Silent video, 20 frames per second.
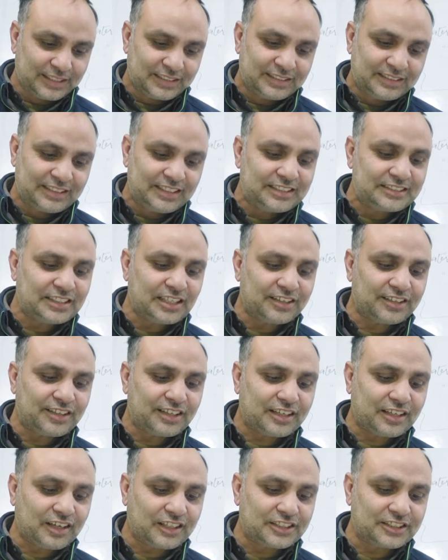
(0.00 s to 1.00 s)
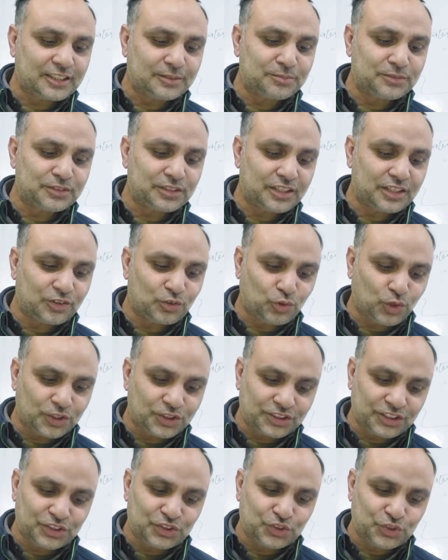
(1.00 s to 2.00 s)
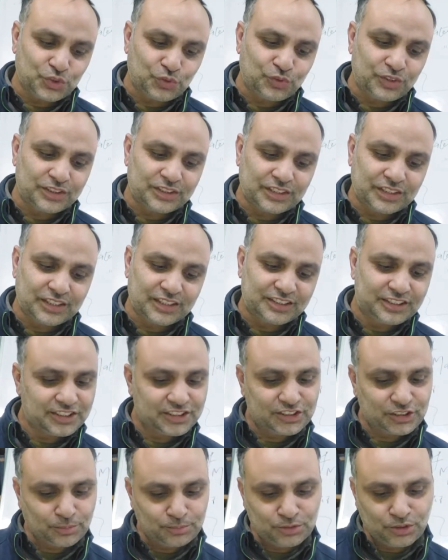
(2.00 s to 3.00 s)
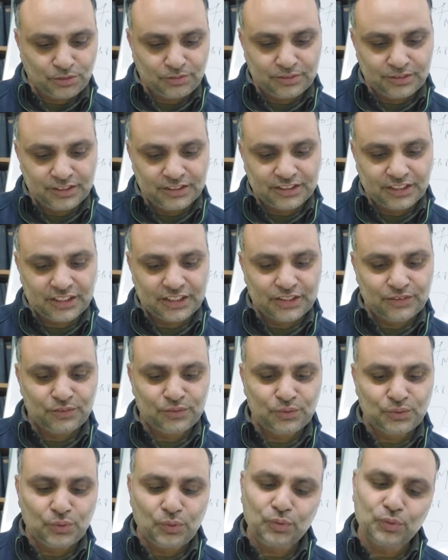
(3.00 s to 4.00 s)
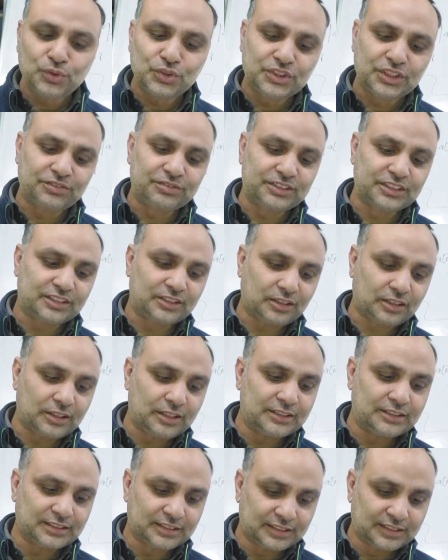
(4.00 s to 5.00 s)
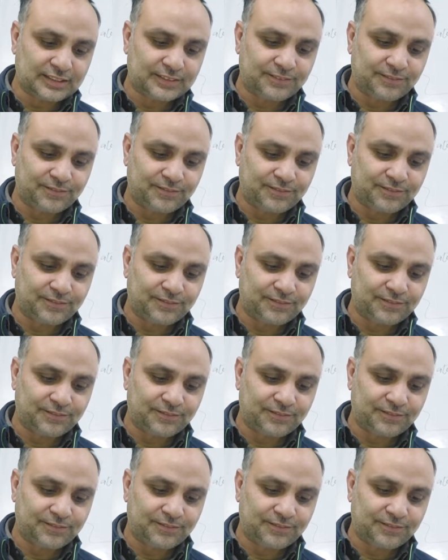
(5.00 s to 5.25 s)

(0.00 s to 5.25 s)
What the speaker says: These are the questions to which systems of nature give no sufficient answer.